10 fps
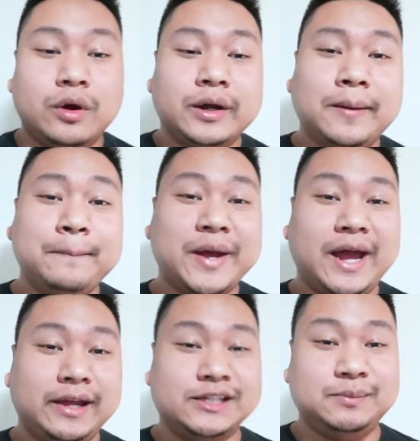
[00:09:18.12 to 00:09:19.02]
Welcome
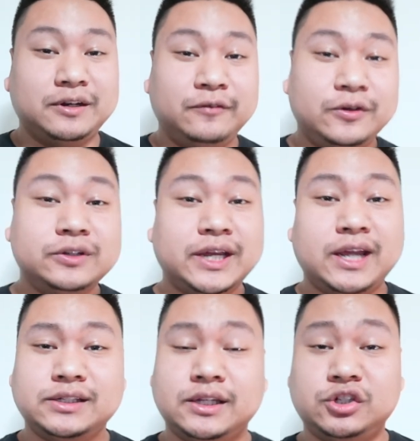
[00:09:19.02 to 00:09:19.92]
back. It's been a few
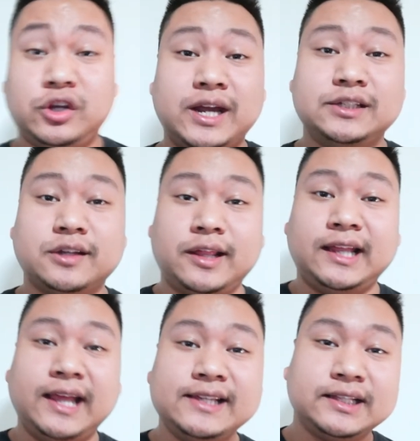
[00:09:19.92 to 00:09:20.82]
days since you guys saw
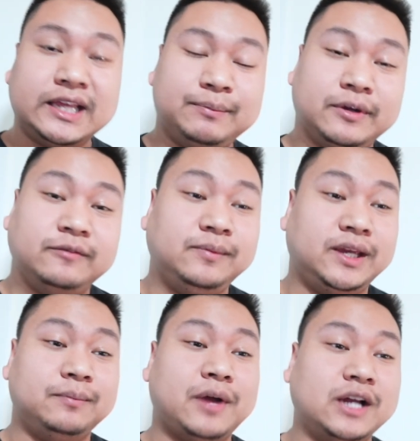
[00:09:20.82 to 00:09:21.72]
that last clip of me
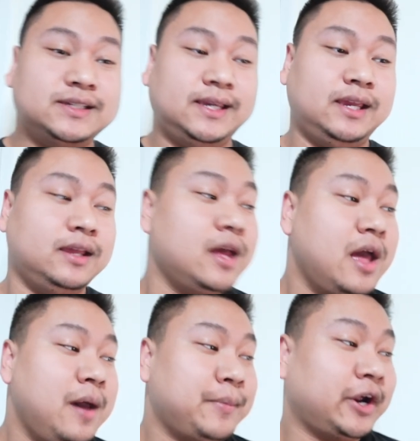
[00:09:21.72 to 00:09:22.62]
unboxing
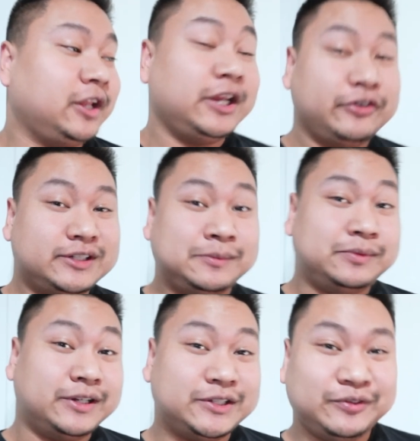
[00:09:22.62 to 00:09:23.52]
my early Christmas
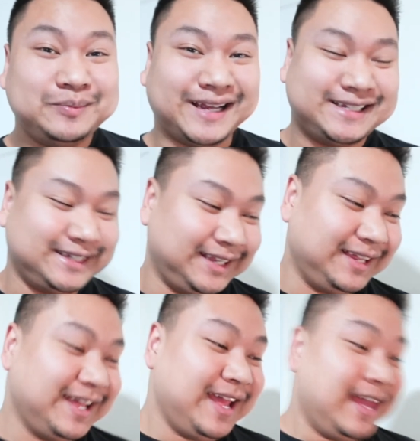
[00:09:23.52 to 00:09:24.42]
present from
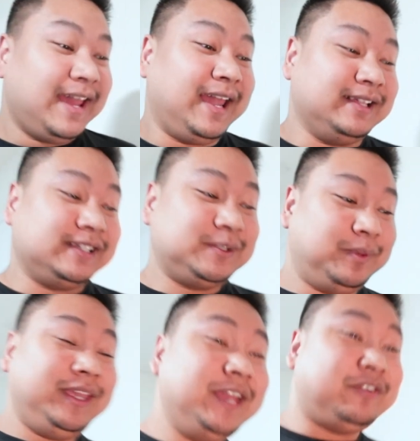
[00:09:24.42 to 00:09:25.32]
Destiny. And
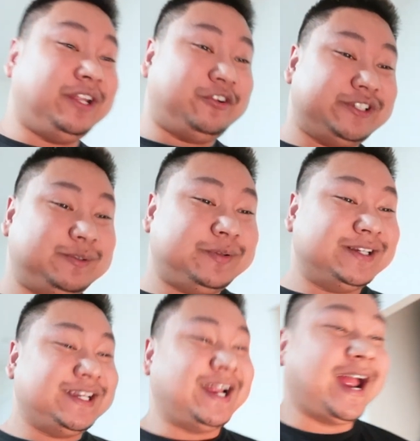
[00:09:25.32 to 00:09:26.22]
speaking of early Christmas
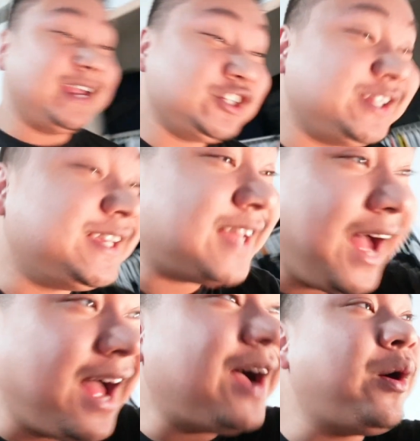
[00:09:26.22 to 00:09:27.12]
present, I actually
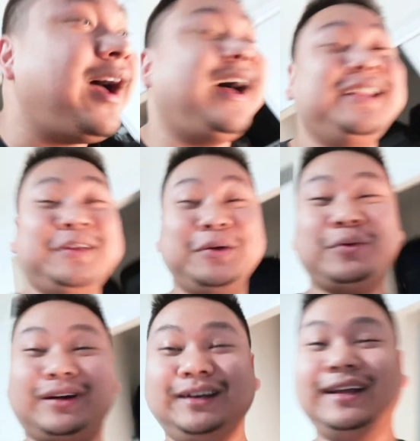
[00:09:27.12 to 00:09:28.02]
got a new
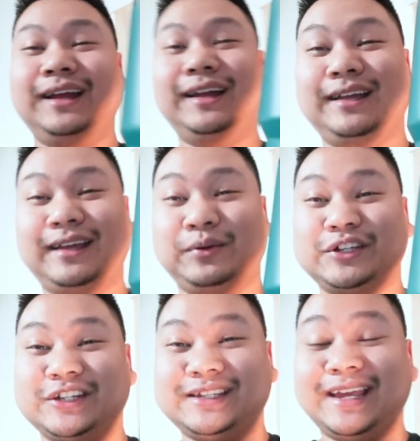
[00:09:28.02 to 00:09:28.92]
one,
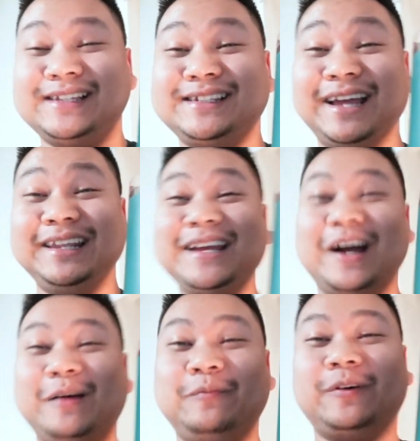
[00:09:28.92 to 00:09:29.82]
which is a Stanley
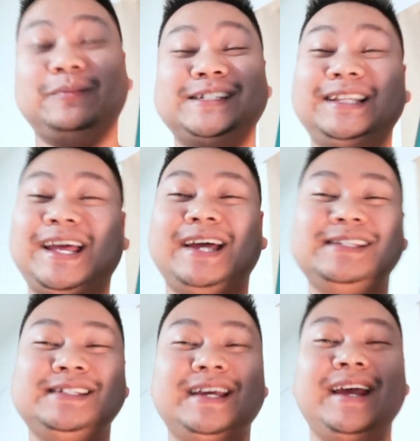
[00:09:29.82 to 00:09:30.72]
Cup from
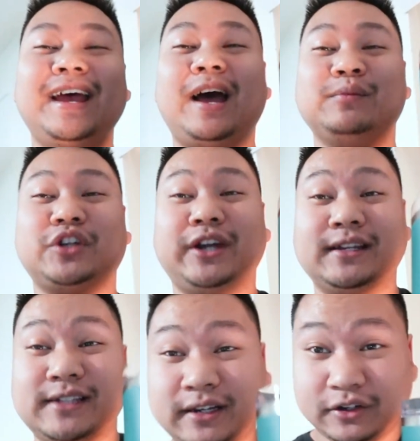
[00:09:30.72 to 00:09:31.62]
Celeste. I'm sure you
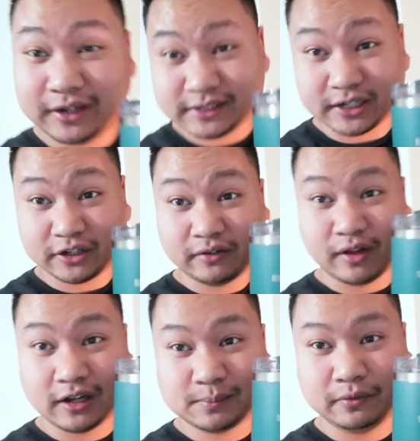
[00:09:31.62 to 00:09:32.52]
guys seen you guys seen it in the
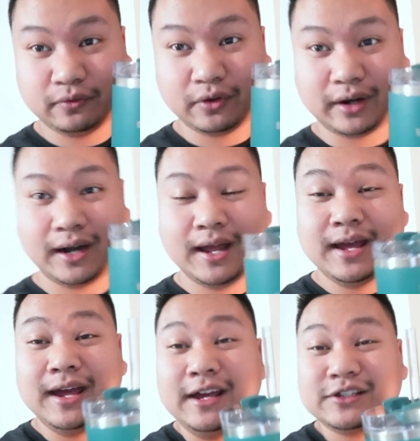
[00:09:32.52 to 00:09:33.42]
vlogs before.
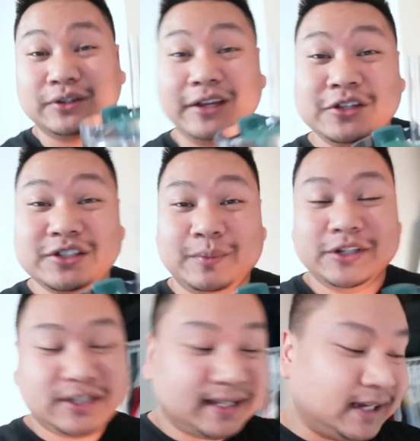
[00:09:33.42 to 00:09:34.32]
So thank you so
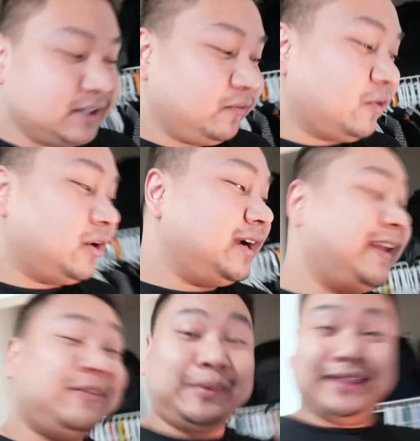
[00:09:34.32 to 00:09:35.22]
much, Celeste, for giving me